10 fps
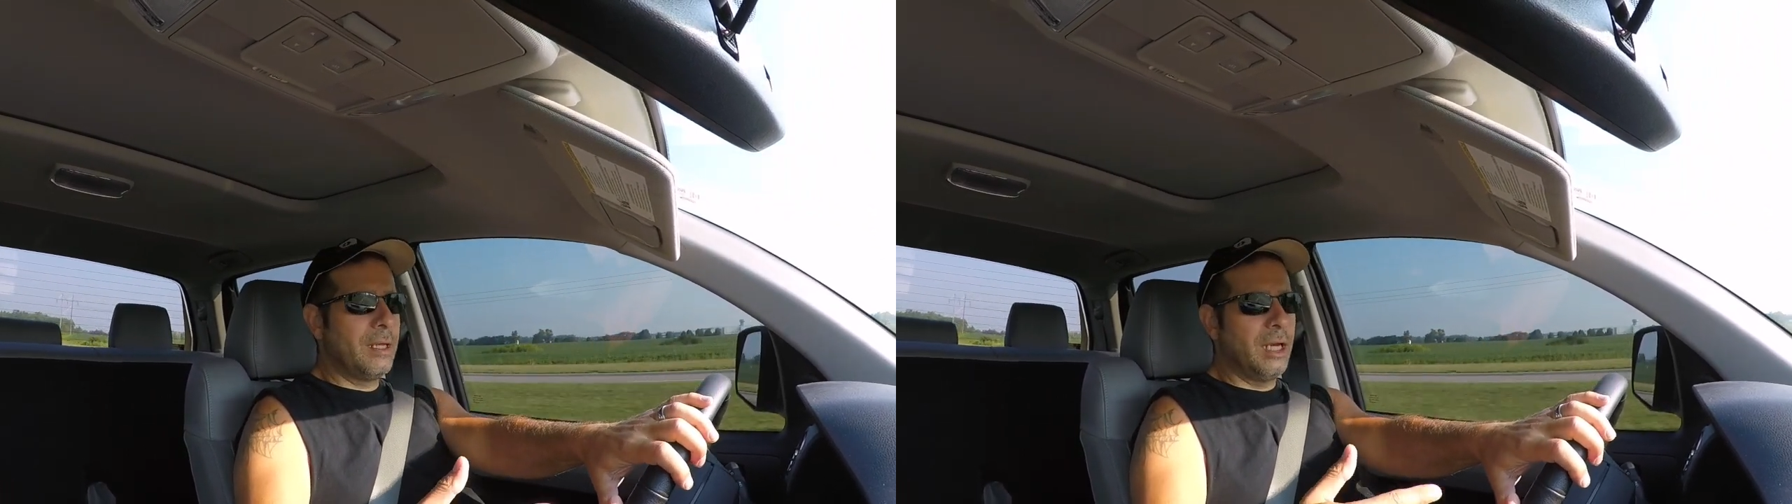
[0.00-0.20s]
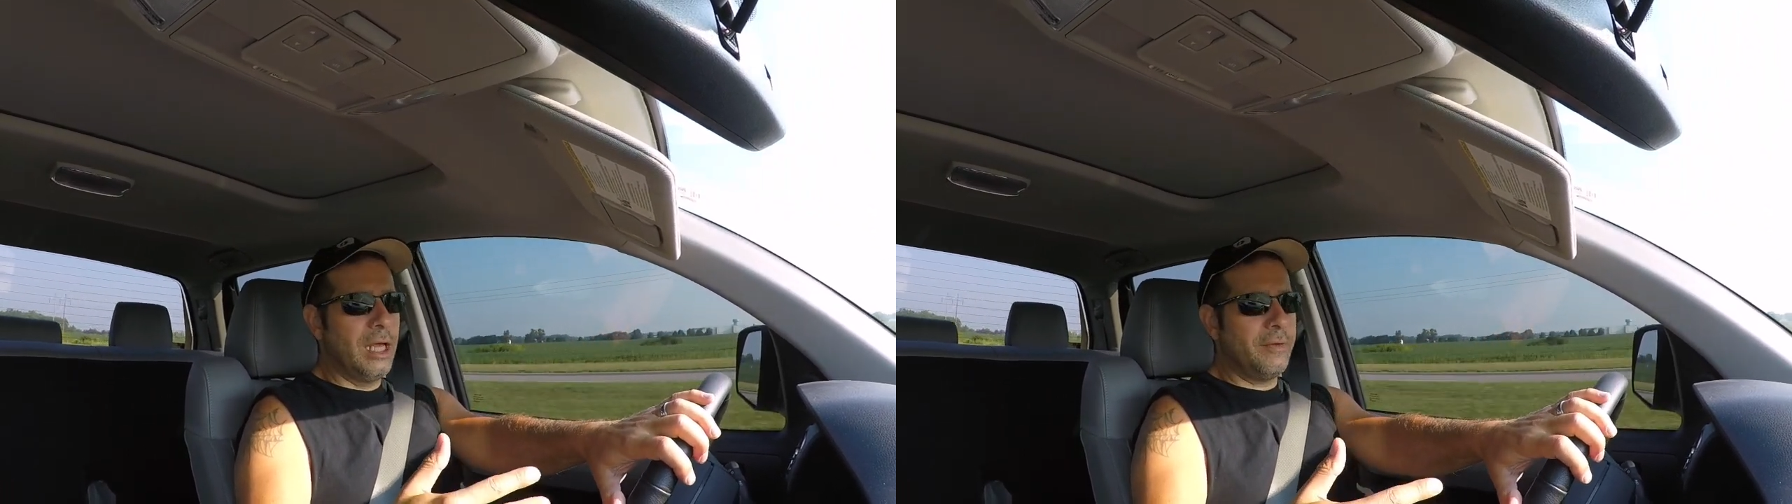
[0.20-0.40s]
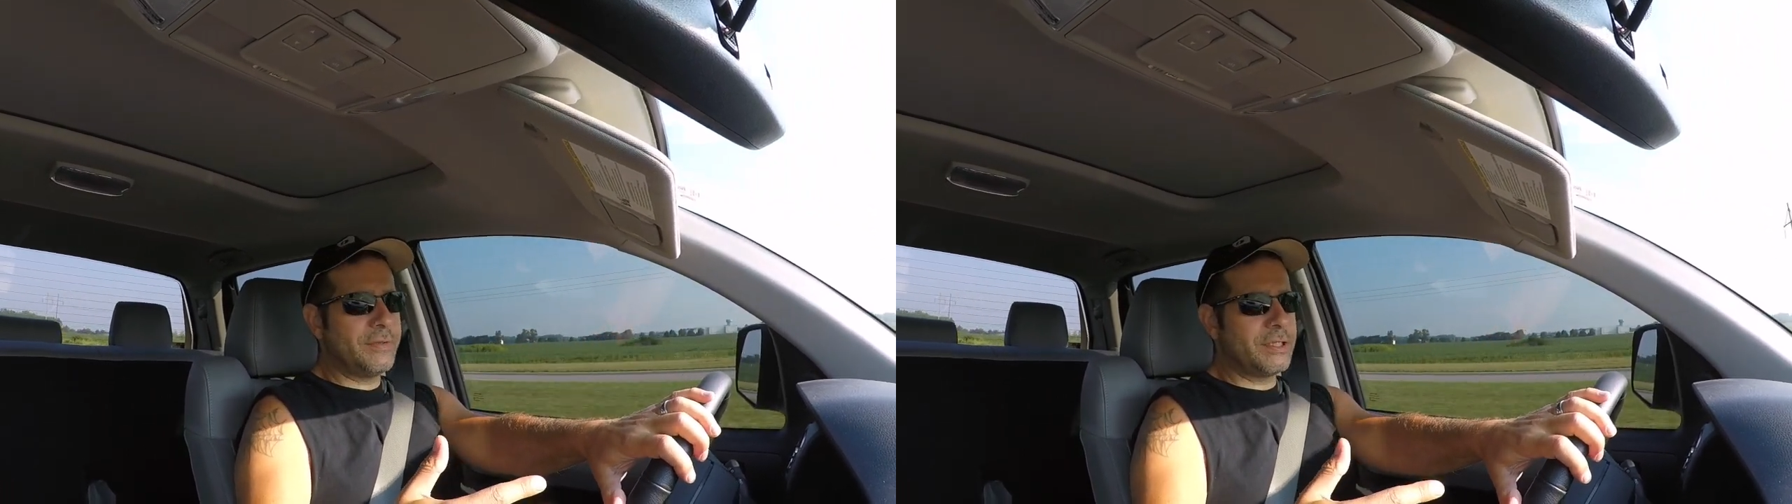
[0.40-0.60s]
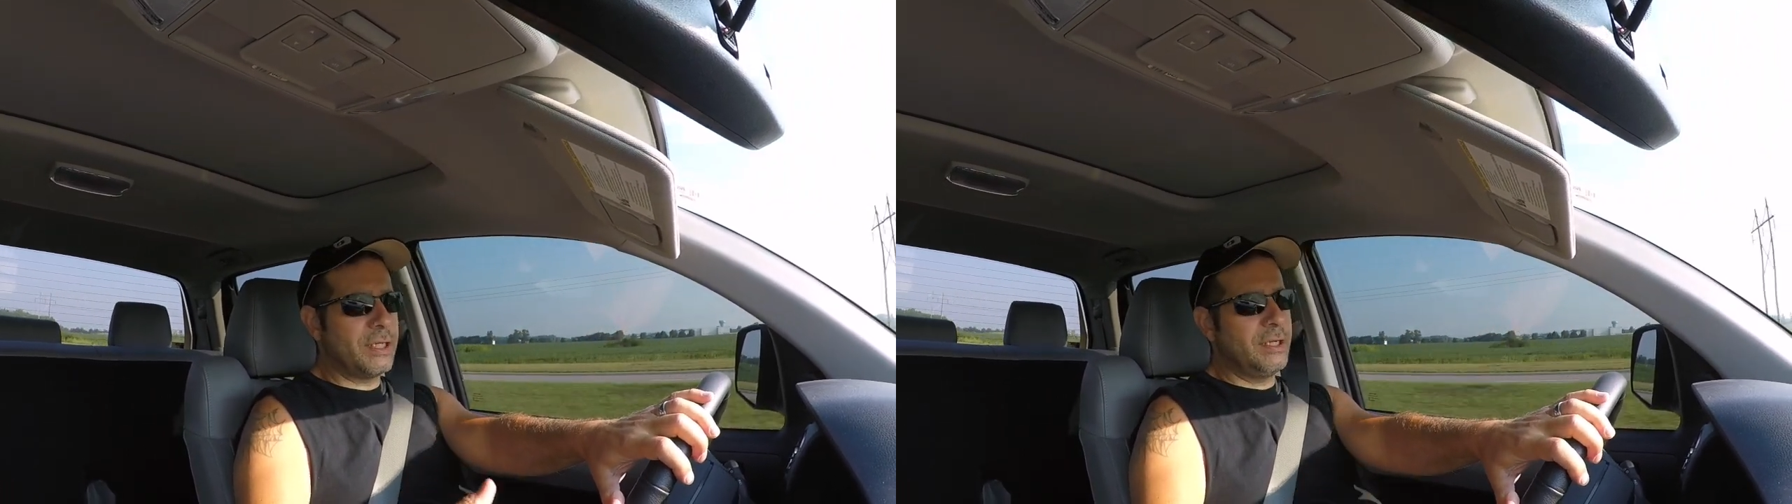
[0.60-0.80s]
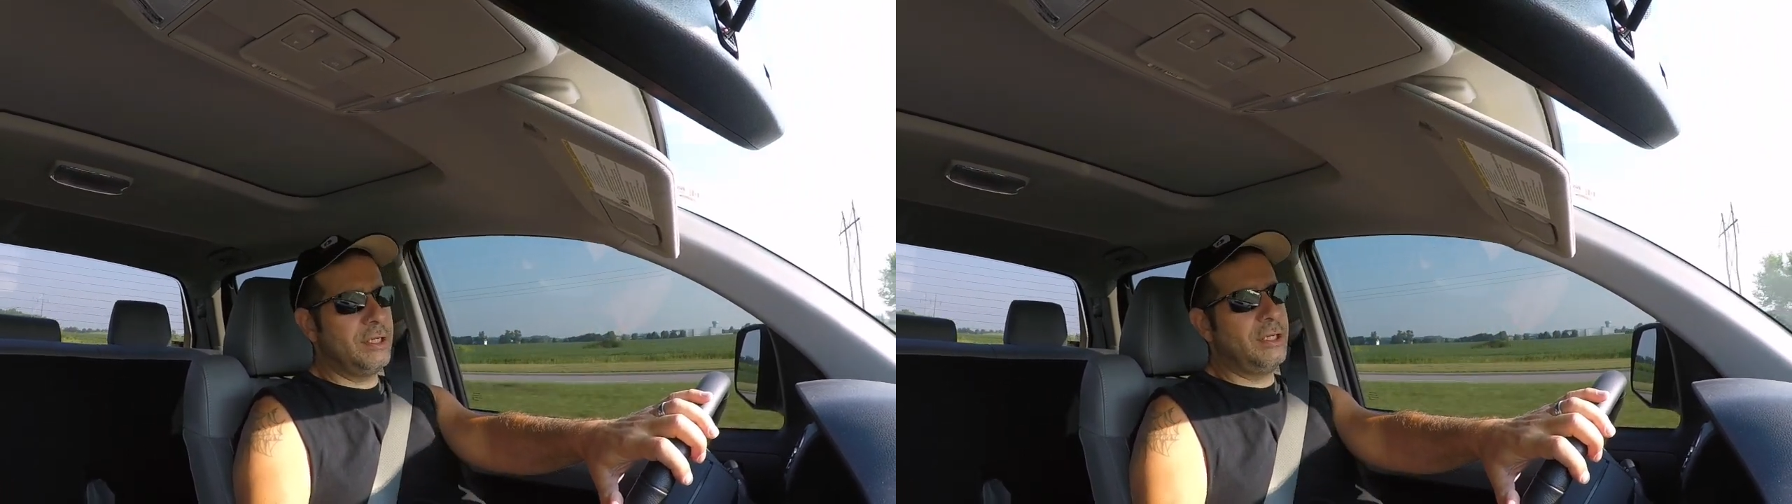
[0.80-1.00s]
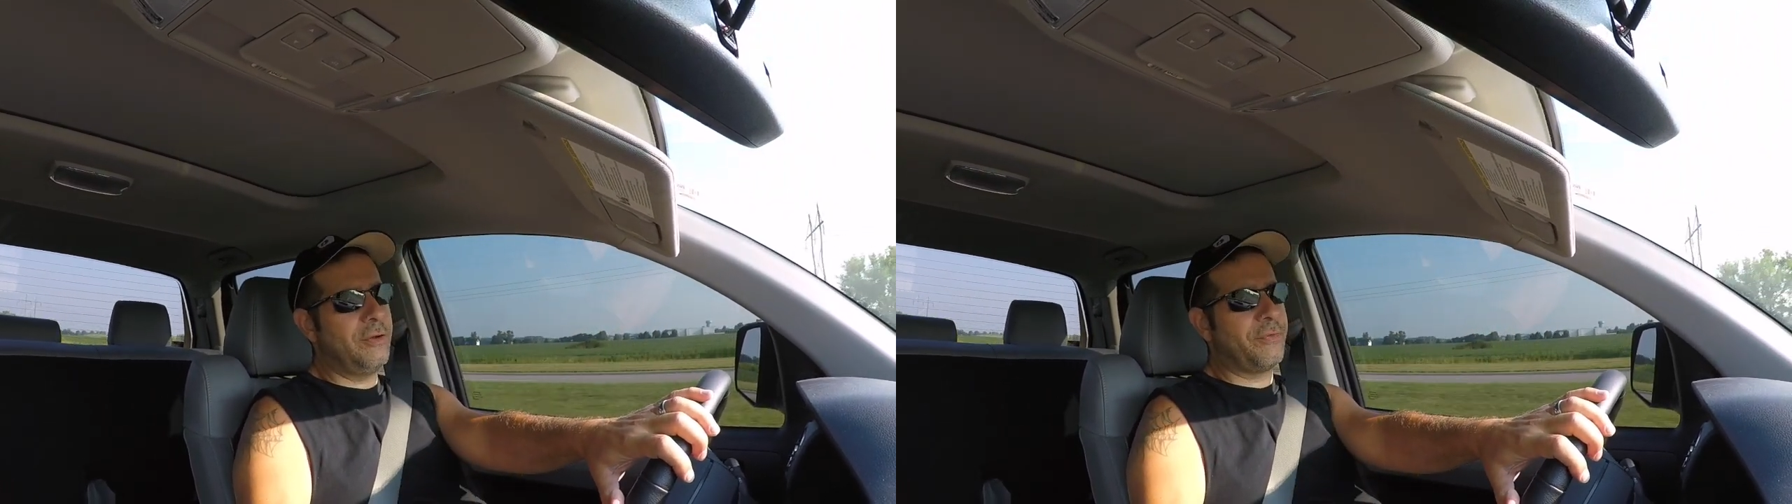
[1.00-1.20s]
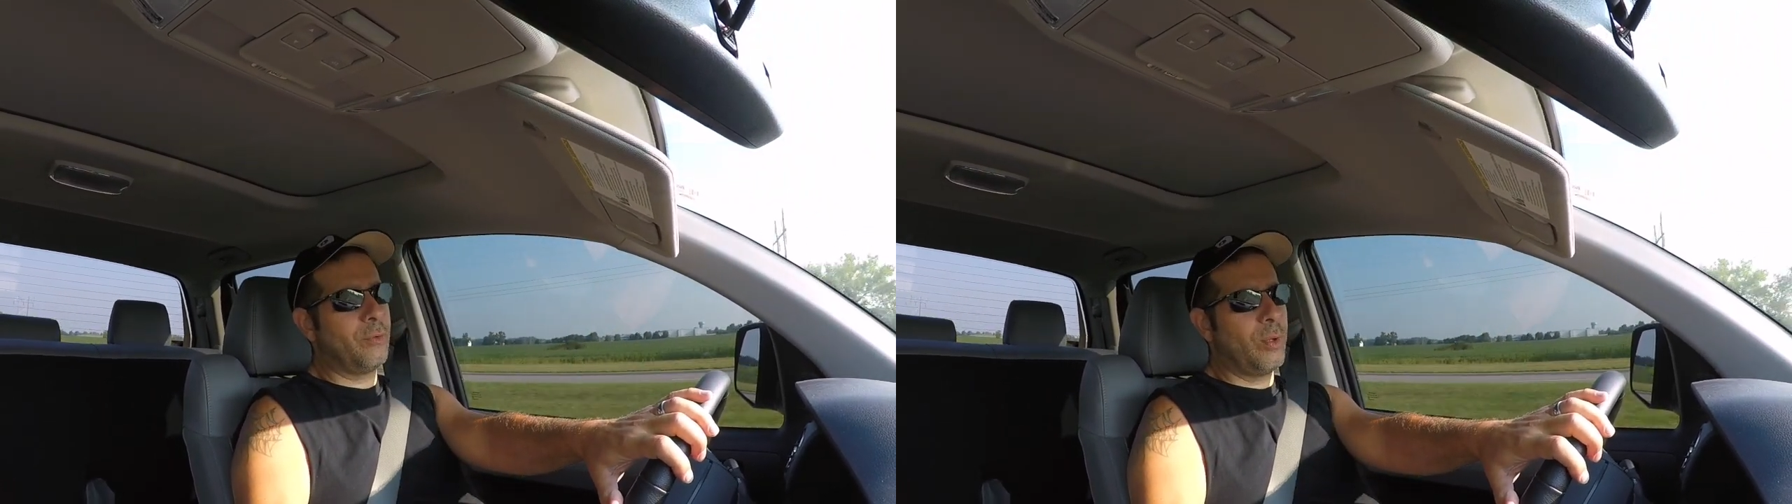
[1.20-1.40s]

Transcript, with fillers: Lifts and different